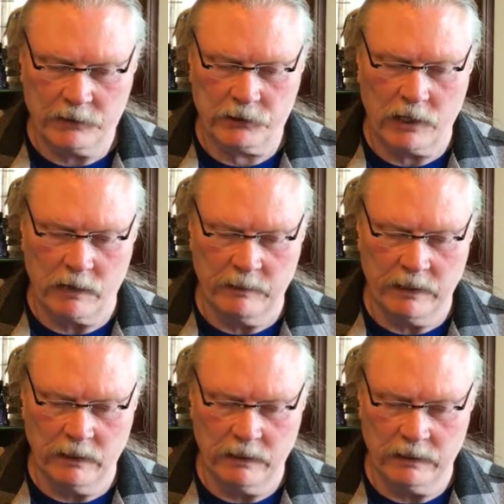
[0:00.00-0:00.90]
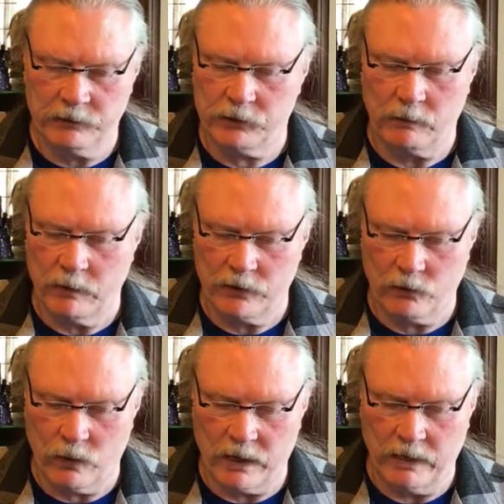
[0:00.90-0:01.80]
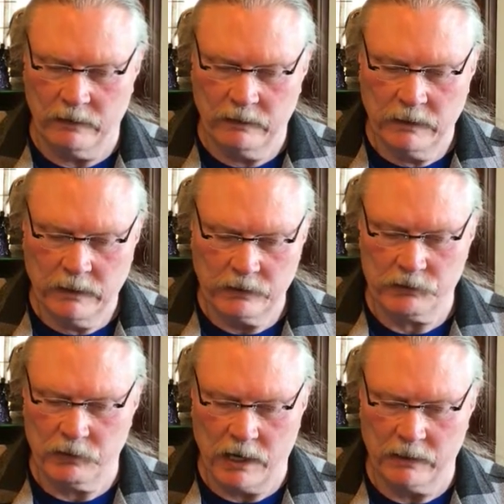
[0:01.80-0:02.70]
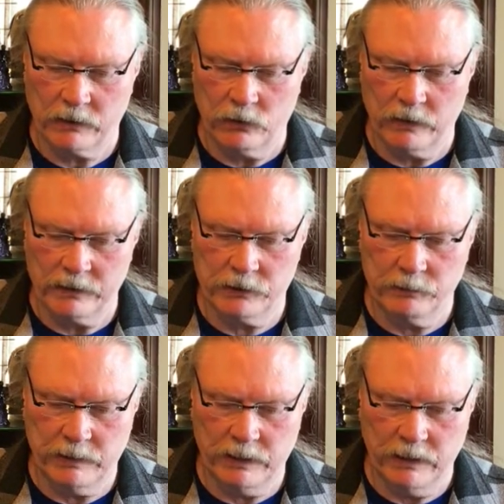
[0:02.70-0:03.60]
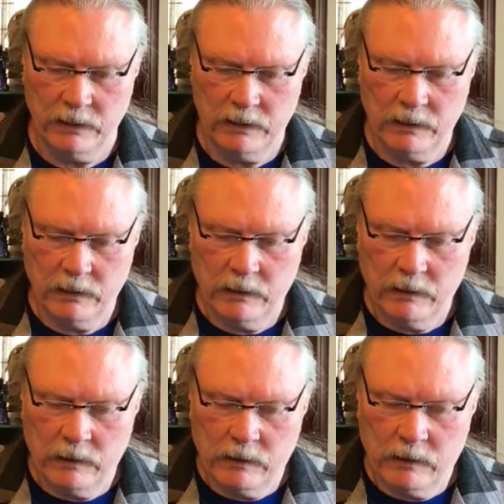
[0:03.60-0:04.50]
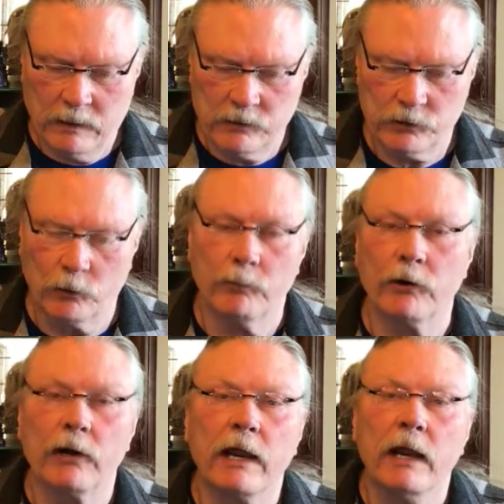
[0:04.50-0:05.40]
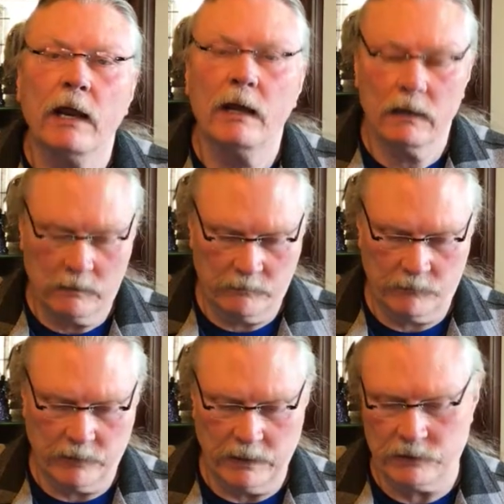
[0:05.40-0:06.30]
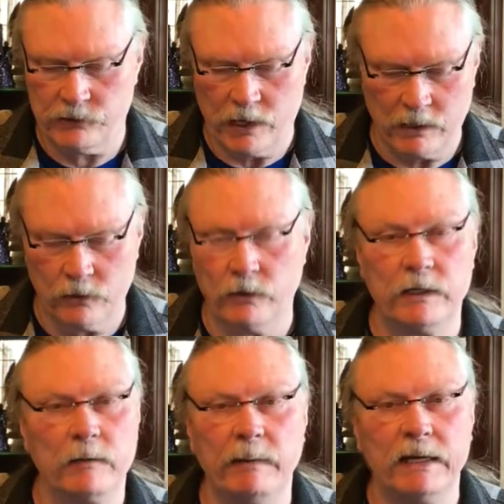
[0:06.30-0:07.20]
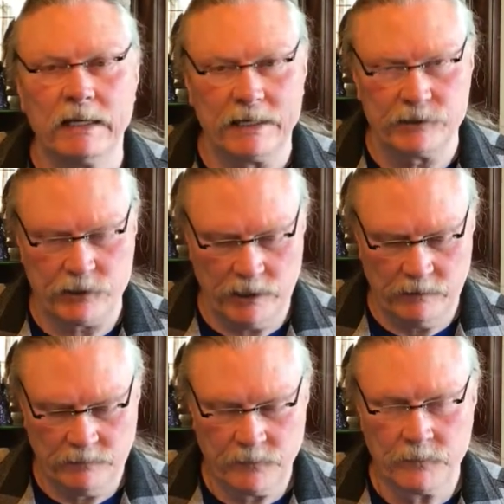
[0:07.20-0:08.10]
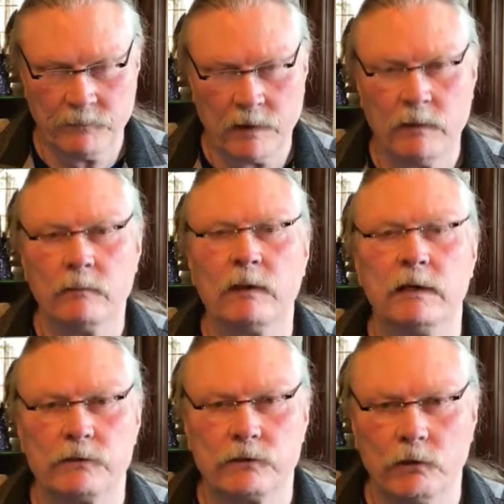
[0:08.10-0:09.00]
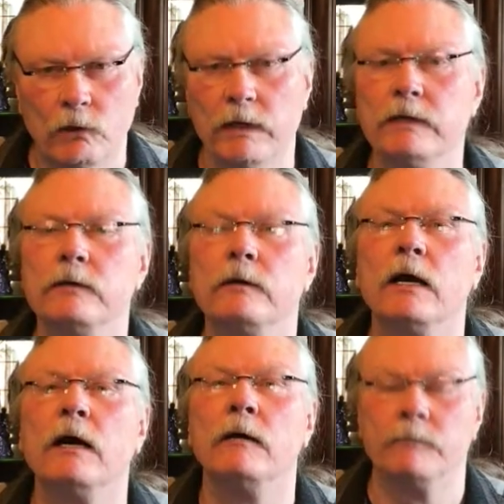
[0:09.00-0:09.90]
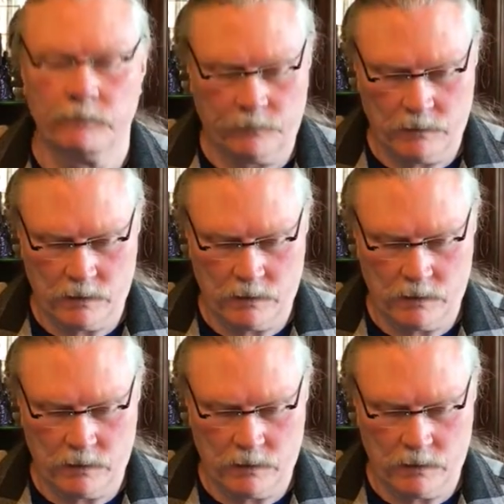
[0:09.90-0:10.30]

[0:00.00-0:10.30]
it's coming in some other way. It's not going to be so pretty. It's not going to be glitzy, but it's going to come